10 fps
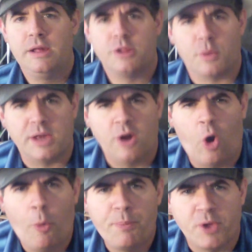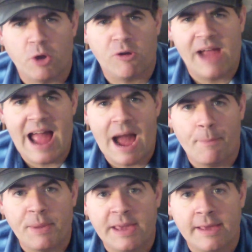So I hope you're
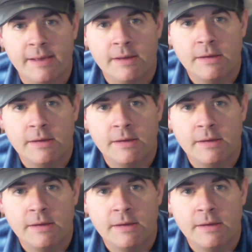happy.